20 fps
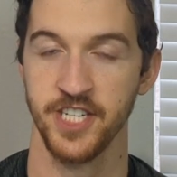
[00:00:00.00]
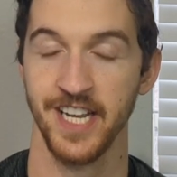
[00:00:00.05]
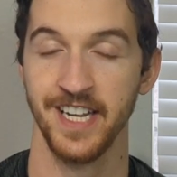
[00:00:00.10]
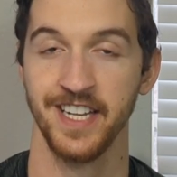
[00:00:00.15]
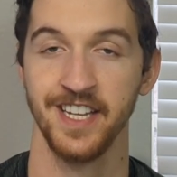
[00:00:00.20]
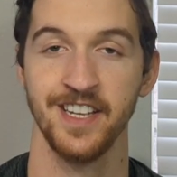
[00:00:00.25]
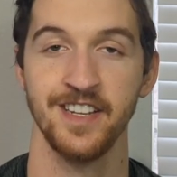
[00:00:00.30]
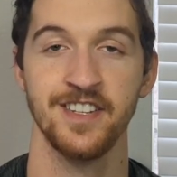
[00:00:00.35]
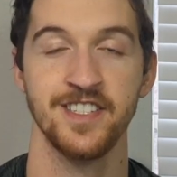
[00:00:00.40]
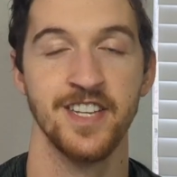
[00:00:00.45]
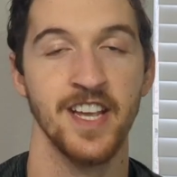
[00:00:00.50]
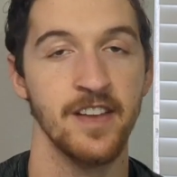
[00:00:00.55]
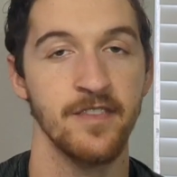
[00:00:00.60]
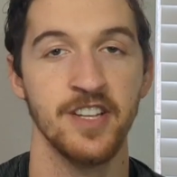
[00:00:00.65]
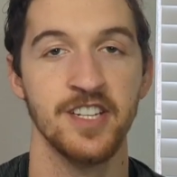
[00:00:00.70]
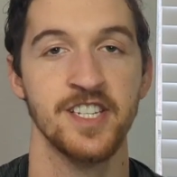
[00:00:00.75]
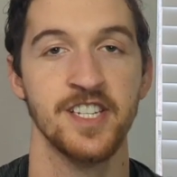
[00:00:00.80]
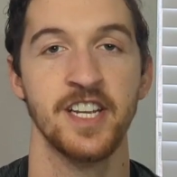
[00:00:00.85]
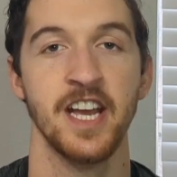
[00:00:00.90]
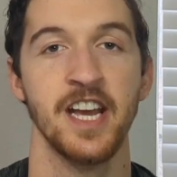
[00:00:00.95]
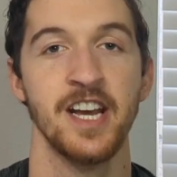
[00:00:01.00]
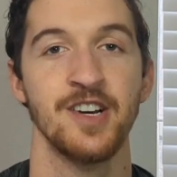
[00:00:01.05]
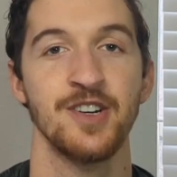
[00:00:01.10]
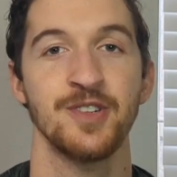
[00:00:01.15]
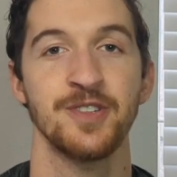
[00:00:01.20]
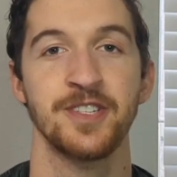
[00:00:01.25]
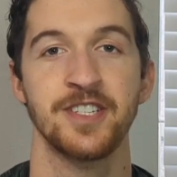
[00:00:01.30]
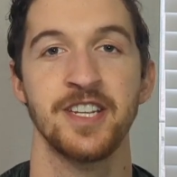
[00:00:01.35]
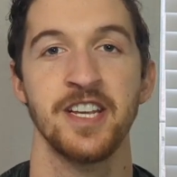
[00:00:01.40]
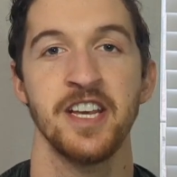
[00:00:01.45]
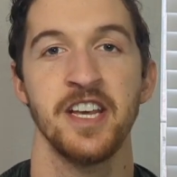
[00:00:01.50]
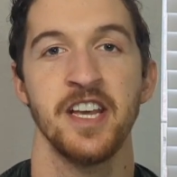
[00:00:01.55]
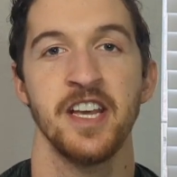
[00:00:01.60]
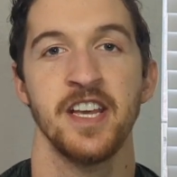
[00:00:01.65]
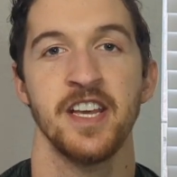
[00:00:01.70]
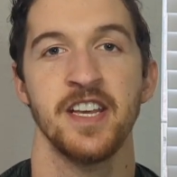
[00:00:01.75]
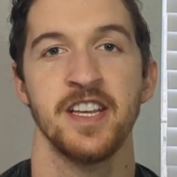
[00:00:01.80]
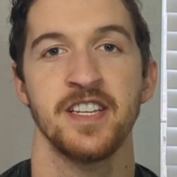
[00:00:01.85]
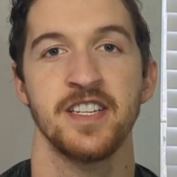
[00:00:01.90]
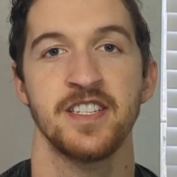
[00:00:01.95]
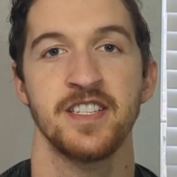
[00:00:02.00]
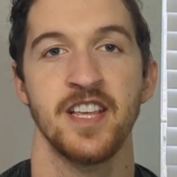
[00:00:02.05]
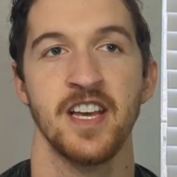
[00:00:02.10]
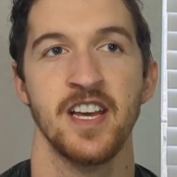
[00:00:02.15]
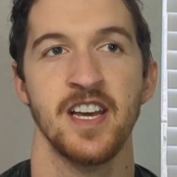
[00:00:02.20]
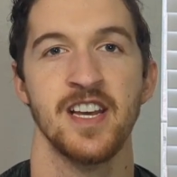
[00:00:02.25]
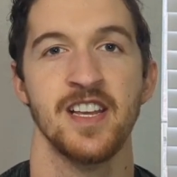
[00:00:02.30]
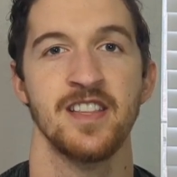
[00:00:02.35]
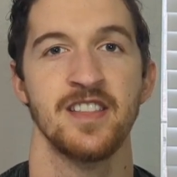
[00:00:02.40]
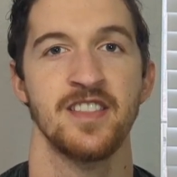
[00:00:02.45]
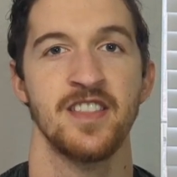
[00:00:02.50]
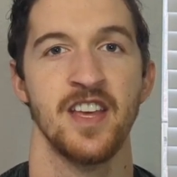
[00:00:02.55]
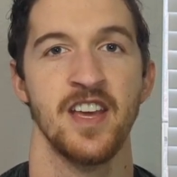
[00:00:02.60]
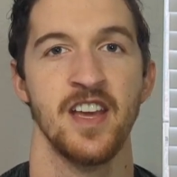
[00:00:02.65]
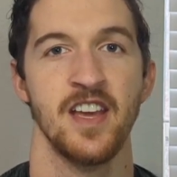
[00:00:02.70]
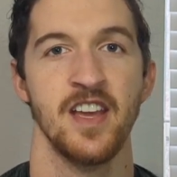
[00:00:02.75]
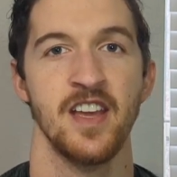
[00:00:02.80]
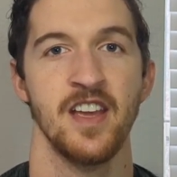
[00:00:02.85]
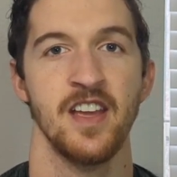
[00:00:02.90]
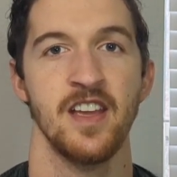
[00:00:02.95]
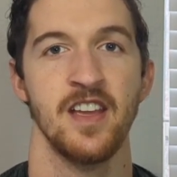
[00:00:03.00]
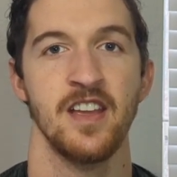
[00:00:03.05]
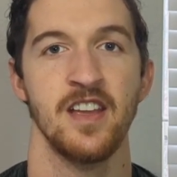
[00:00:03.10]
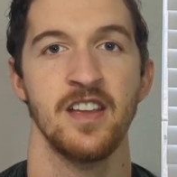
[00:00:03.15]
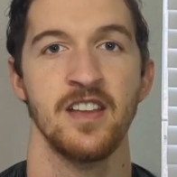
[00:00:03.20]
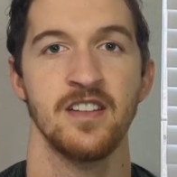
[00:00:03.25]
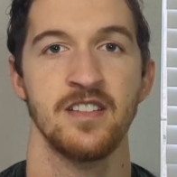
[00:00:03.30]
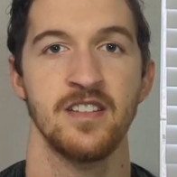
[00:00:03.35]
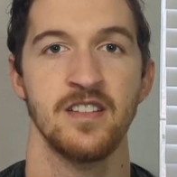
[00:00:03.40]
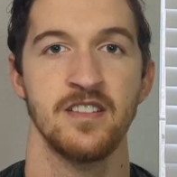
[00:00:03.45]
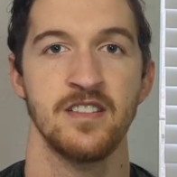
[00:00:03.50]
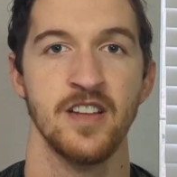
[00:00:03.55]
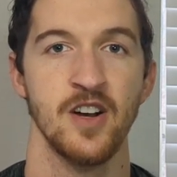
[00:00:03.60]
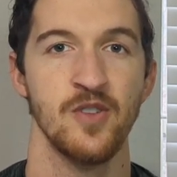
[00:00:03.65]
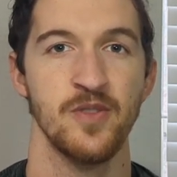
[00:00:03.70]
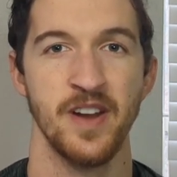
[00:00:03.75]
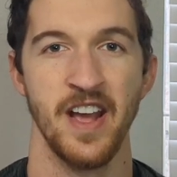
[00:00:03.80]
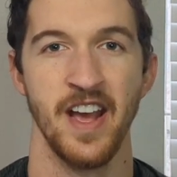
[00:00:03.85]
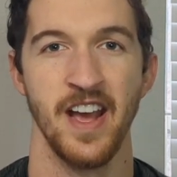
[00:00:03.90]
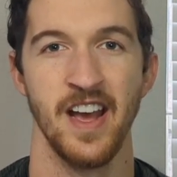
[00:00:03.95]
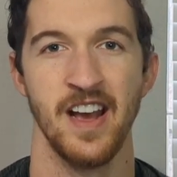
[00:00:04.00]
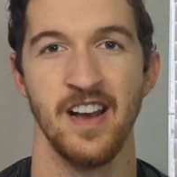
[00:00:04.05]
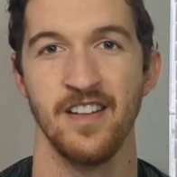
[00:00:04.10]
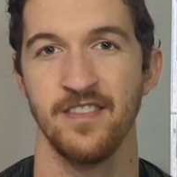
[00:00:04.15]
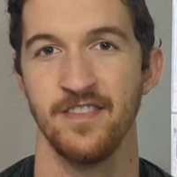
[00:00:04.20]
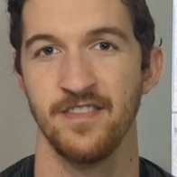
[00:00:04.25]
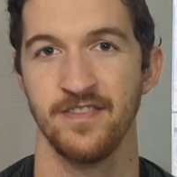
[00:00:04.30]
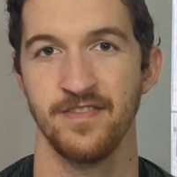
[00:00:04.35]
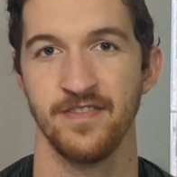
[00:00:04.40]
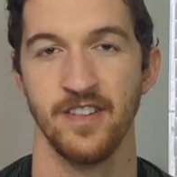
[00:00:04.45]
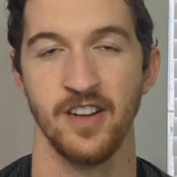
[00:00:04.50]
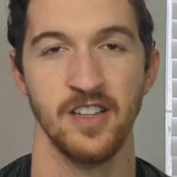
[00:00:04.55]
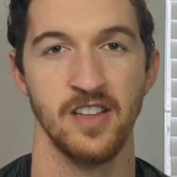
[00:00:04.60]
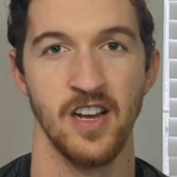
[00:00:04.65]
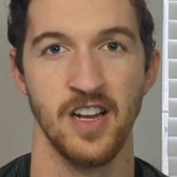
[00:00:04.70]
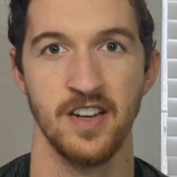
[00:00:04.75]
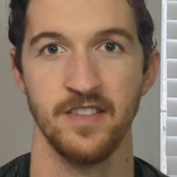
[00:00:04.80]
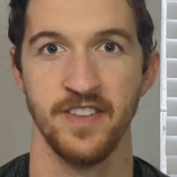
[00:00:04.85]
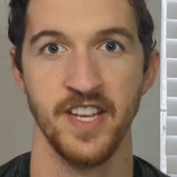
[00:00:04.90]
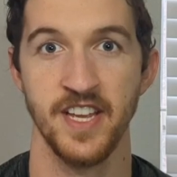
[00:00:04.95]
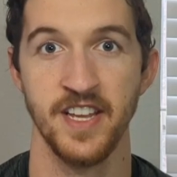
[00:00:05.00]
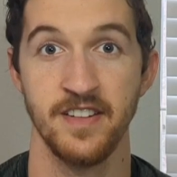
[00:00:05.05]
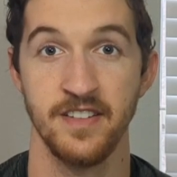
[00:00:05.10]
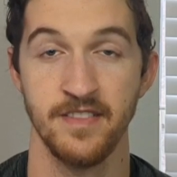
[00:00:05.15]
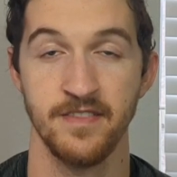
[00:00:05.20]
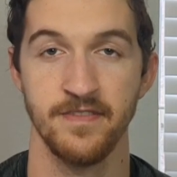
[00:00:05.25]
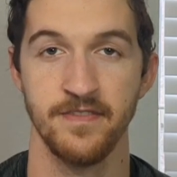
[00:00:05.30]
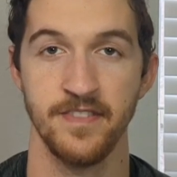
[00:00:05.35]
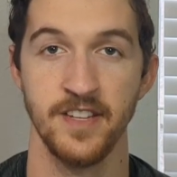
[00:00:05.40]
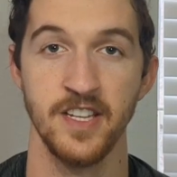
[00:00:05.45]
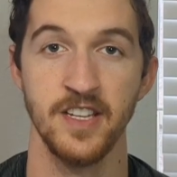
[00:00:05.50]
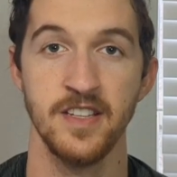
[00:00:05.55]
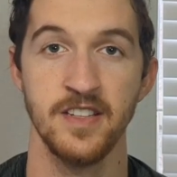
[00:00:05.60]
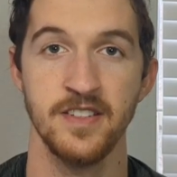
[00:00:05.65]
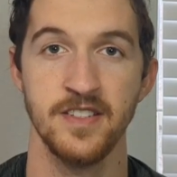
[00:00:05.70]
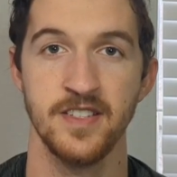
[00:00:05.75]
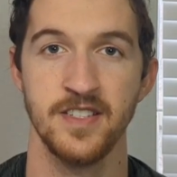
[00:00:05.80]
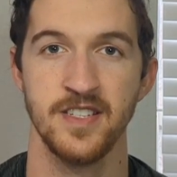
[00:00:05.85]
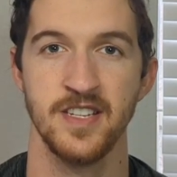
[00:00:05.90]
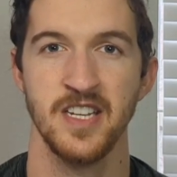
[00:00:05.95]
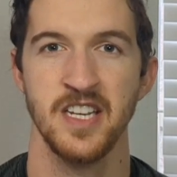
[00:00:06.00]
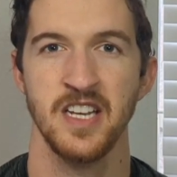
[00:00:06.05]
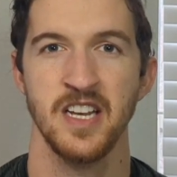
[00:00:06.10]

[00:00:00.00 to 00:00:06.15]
checking and savings accounts is that they don't have a lot of hidden fees